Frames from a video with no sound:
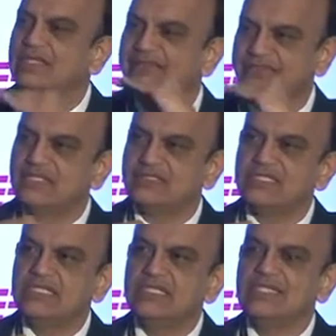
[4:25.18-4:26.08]
The
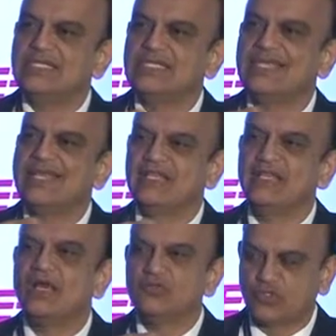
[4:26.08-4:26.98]
FTC
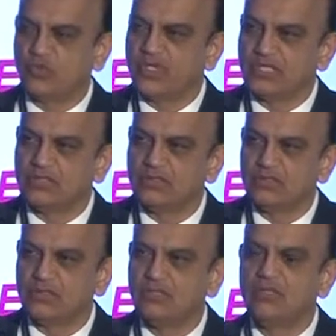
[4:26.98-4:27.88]
loves quick
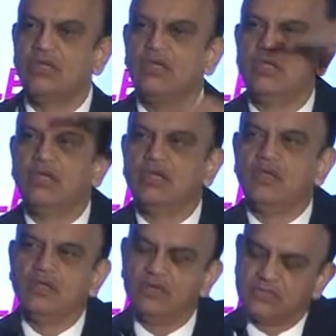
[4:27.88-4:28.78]
look.
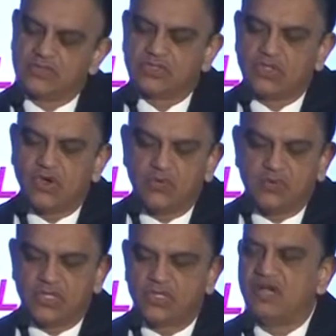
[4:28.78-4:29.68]
The
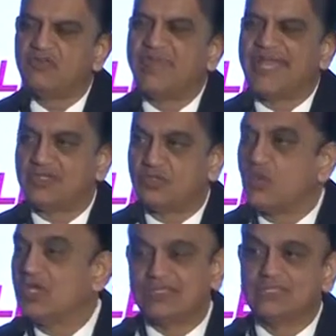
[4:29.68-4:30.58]
scope of patent
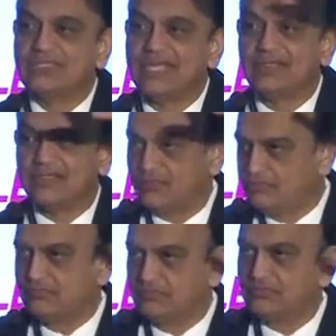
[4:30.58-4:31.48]
was the standard
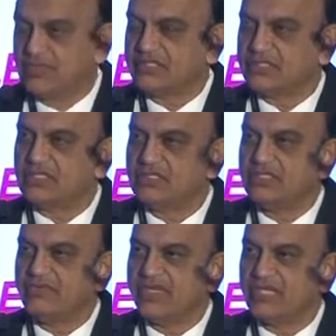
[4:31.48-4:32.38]

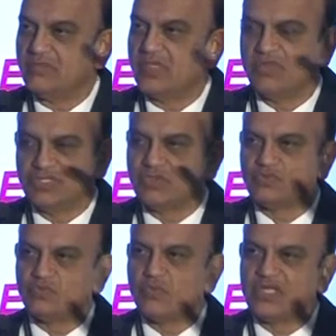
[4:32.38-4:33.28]
externally available, which is
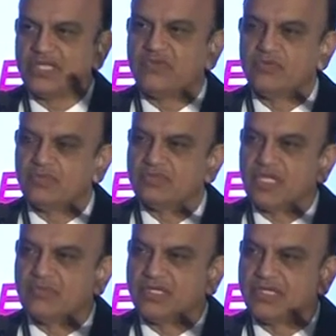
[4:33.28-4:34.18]
what everyone was
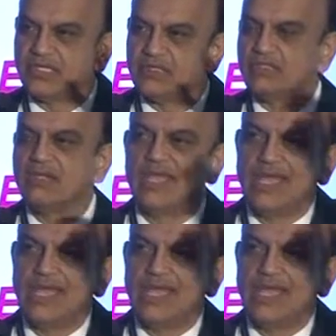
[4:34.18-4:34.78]
operating under.